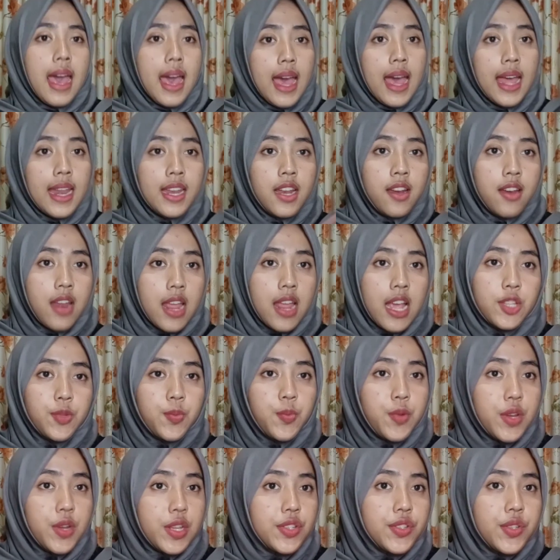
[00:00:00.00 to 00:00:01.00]
And the next
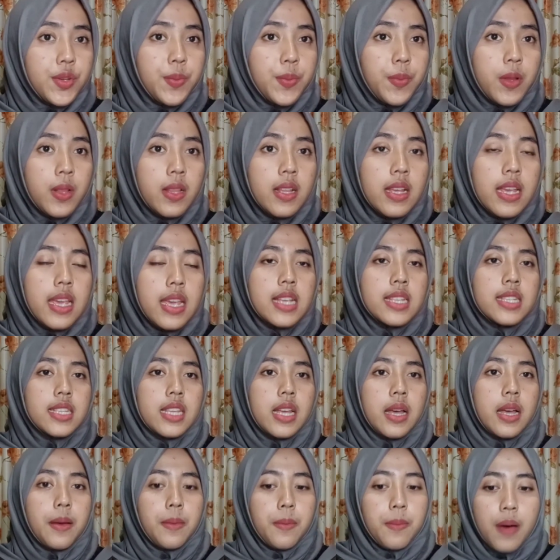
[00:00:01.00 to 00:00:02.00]
principle is
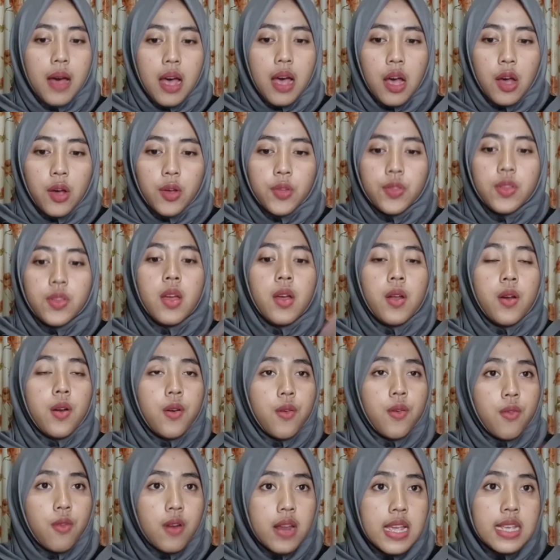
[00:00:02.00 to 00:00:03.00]
about
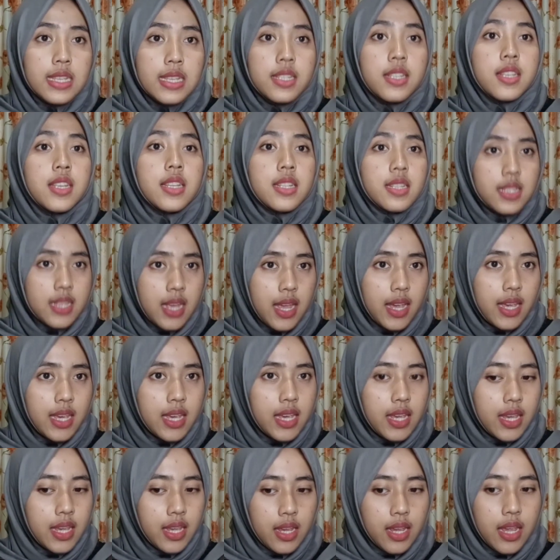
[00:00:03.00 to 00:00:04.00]

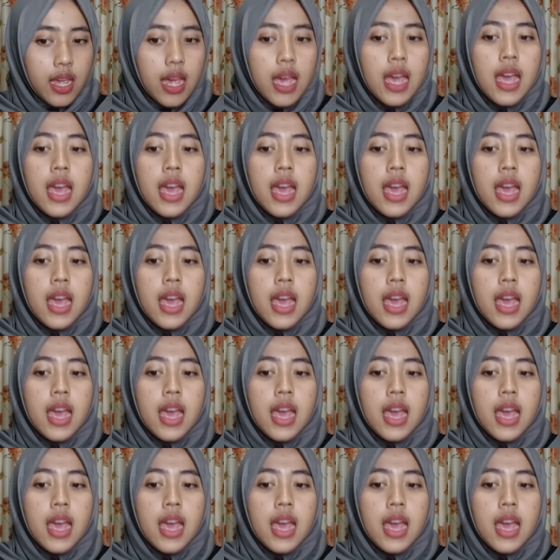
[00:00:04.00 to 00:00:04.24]
risk-taking.